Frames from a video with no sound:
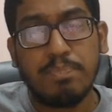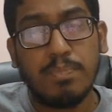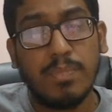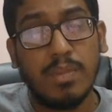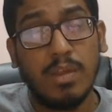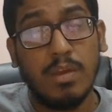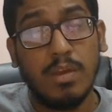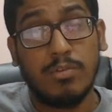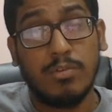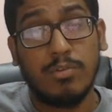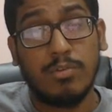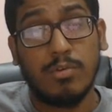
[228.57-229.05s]

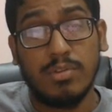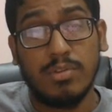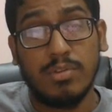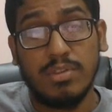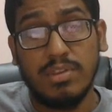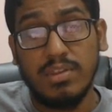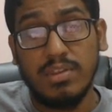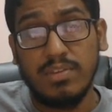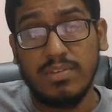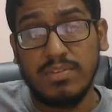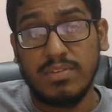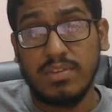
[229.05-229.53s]
So
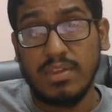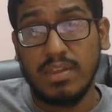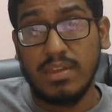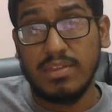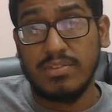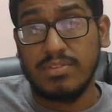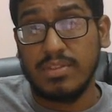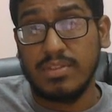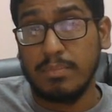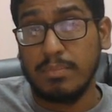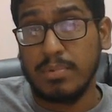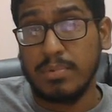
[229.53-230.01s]
this
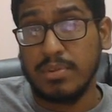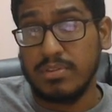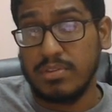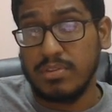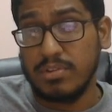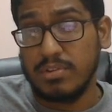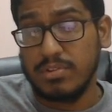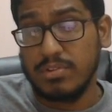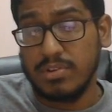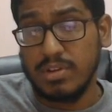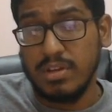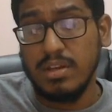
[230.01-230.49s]
is the
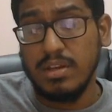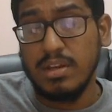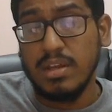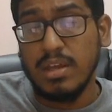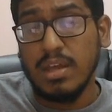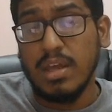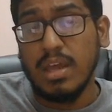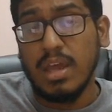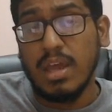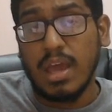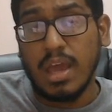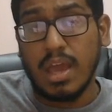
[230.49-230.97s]
position,
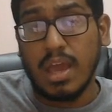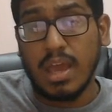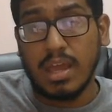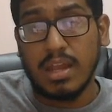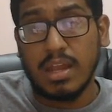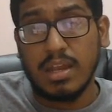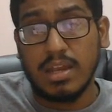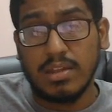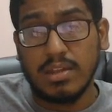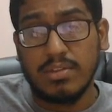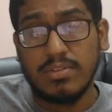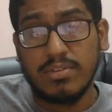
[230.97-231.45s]

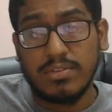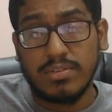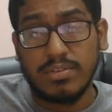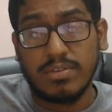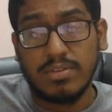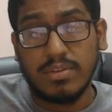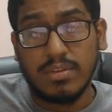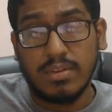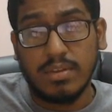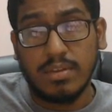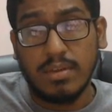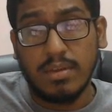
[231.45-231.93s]
and
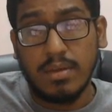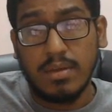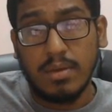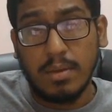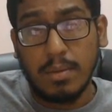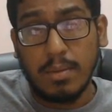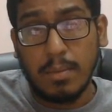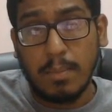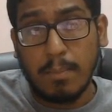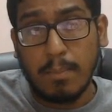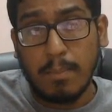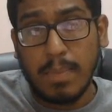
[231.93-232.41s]
it's
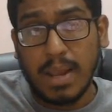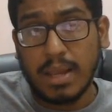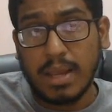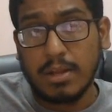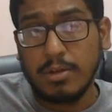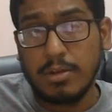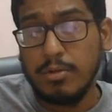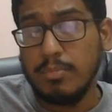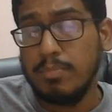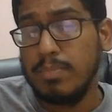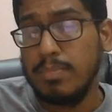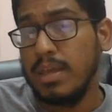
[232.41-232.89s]

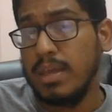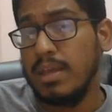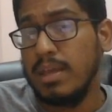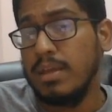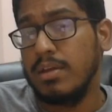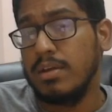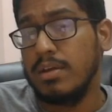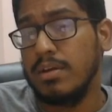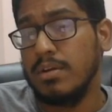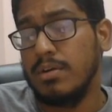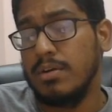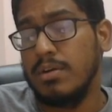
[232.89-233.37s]
black to play
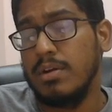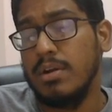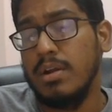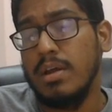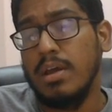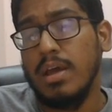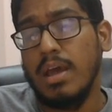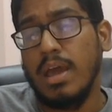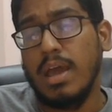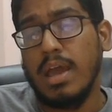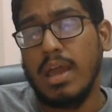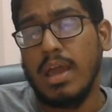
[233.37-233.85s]
here,
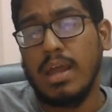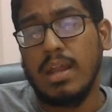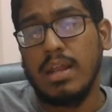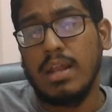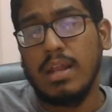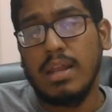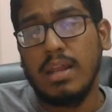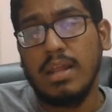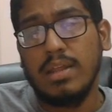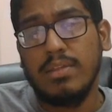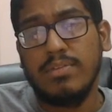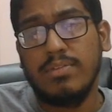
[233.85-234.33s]

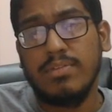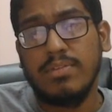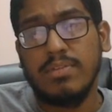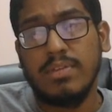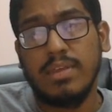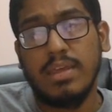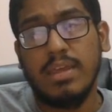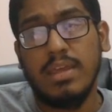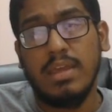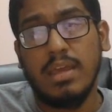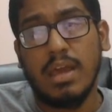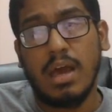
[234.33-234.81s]
and let's
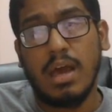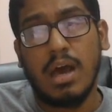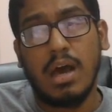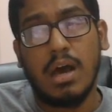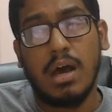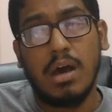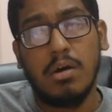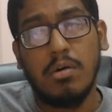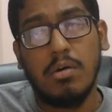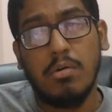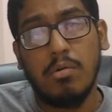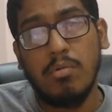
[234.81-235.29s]
see
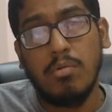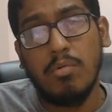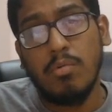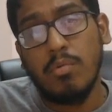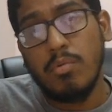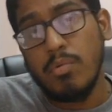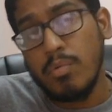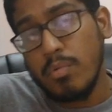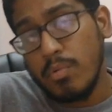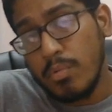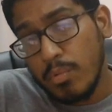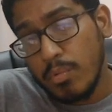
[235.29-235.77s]
how
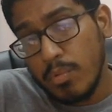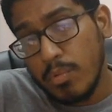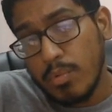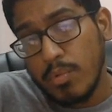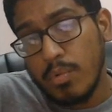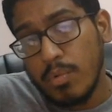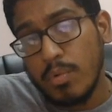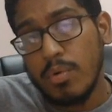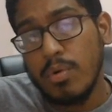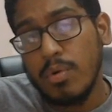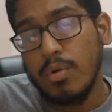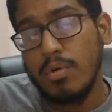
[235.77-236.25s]

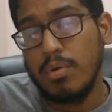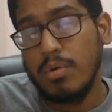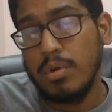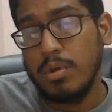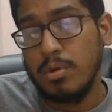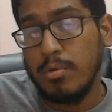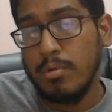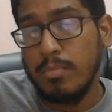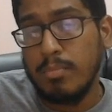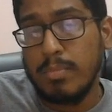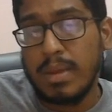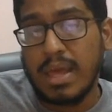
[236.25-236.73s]

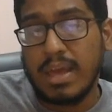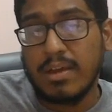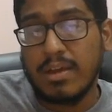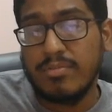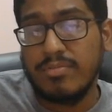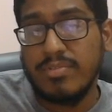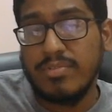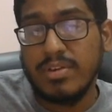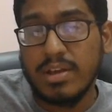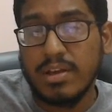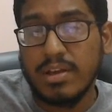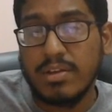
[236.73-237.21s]

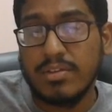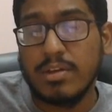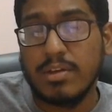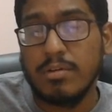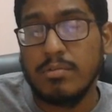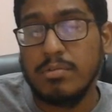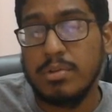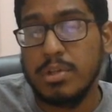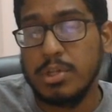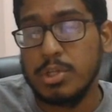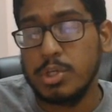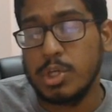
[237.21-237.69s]
black figures
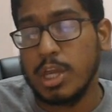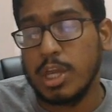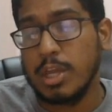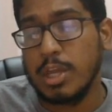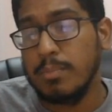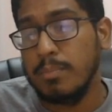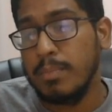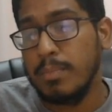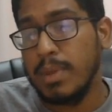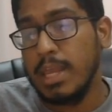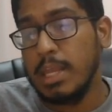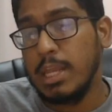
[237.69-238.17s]
out the
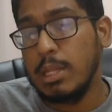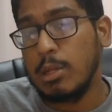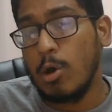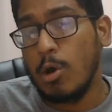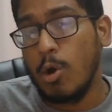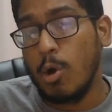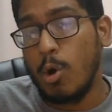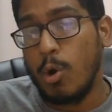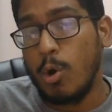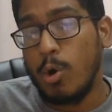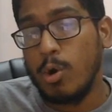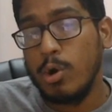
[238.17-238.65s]
checkmate
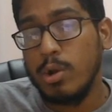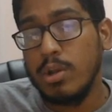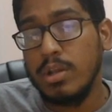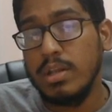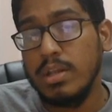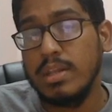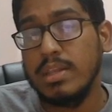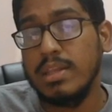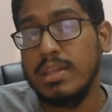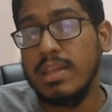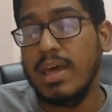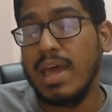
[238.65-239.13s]

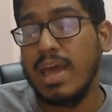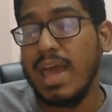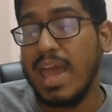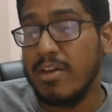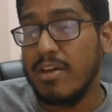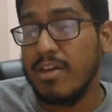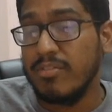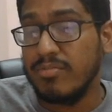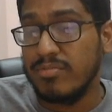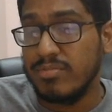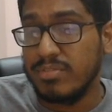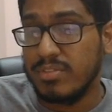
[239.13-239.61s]
on the
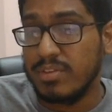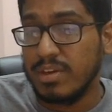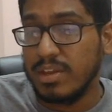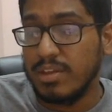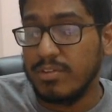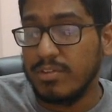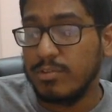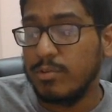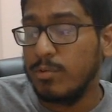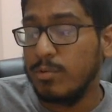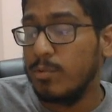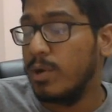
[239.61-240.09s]
f3
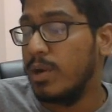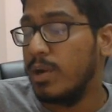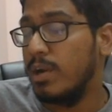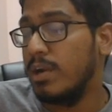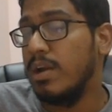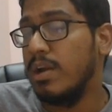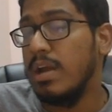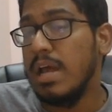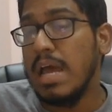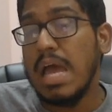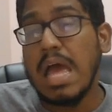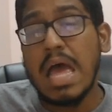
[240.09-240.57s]
square.
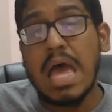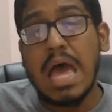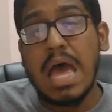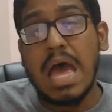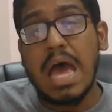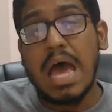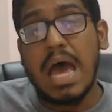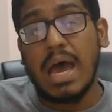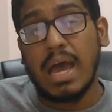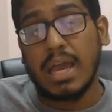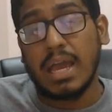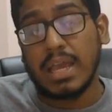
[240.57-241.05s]

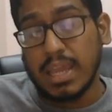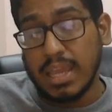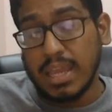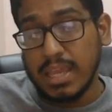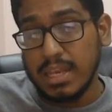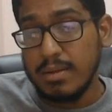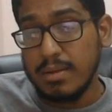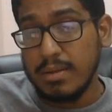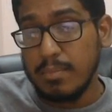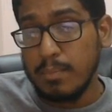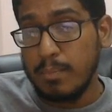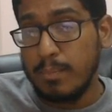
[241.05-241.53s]

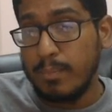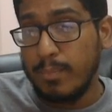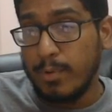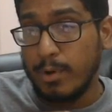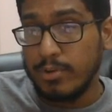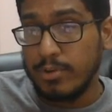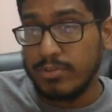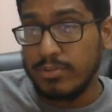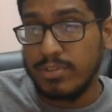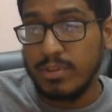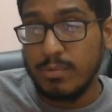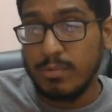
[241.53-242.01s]
Again,
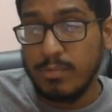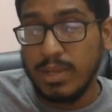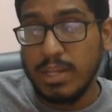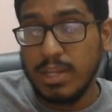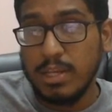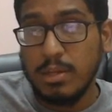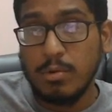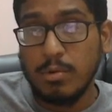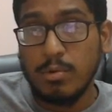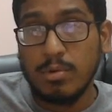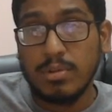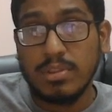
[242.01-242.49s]
pause the
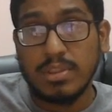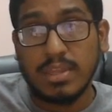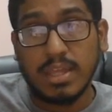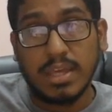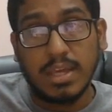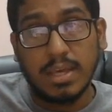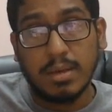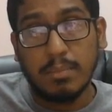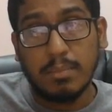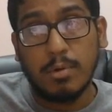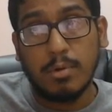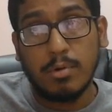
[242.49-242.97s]
video,
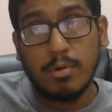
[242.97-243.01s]
think about